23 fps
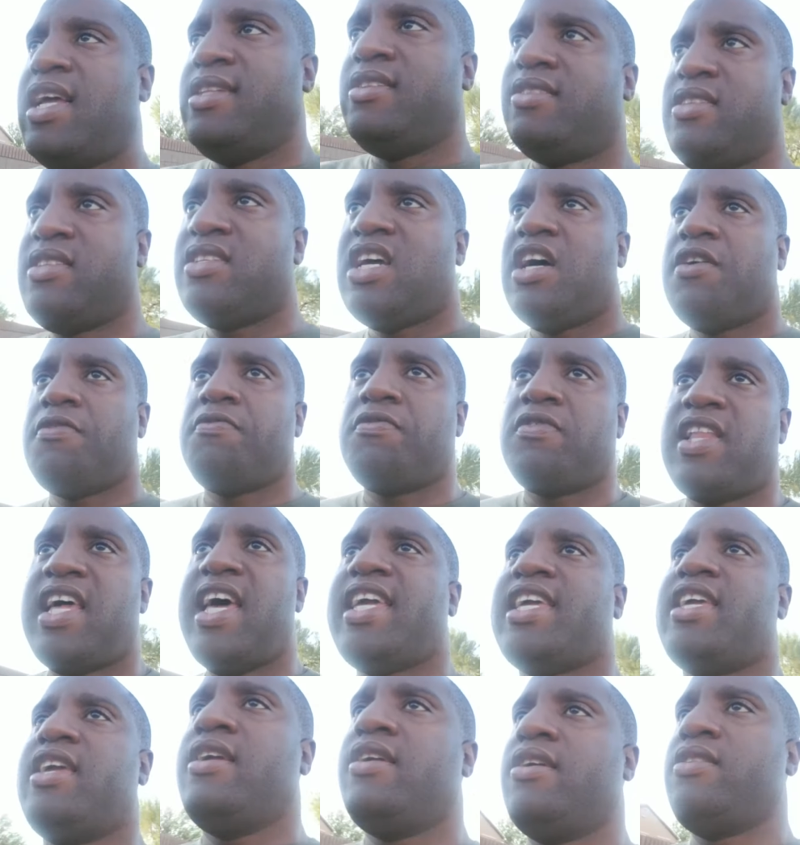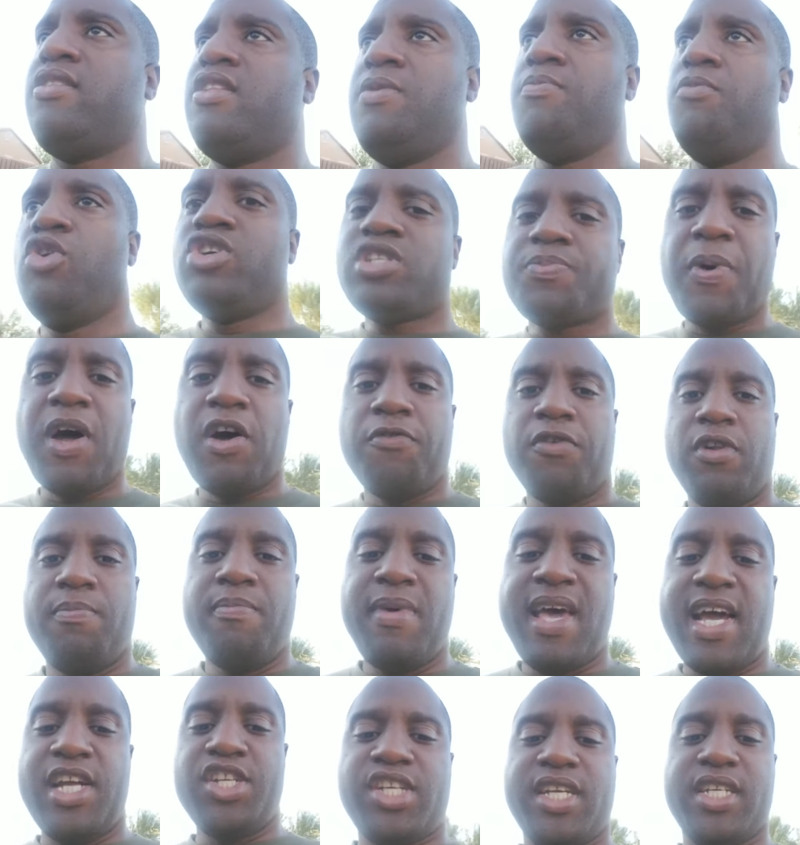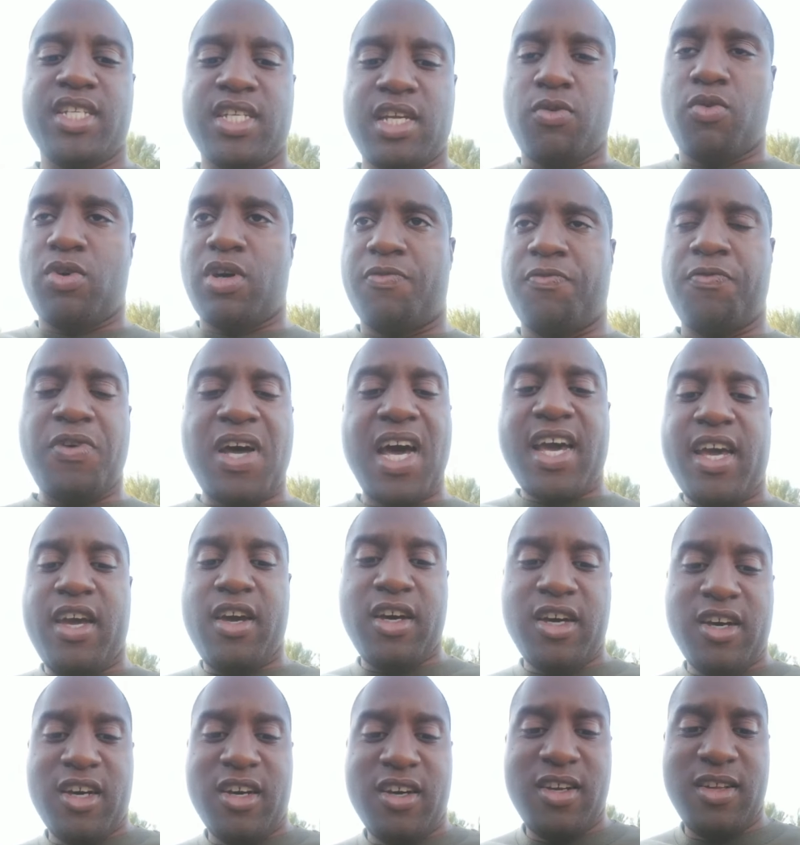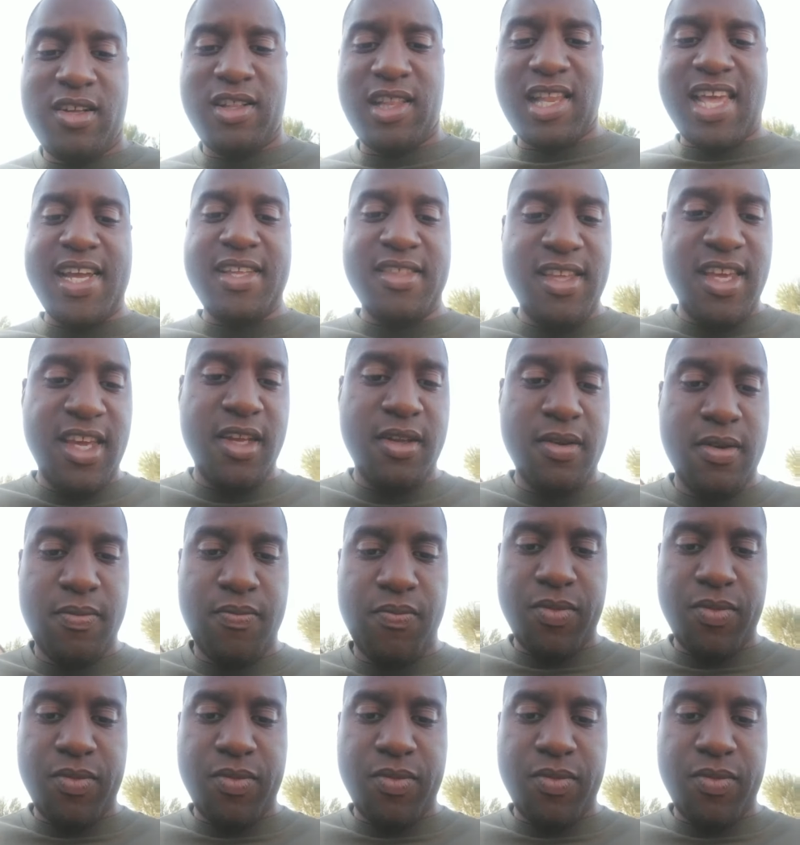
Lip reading: stuff, like the most powerful magics are what? Fire, lightning.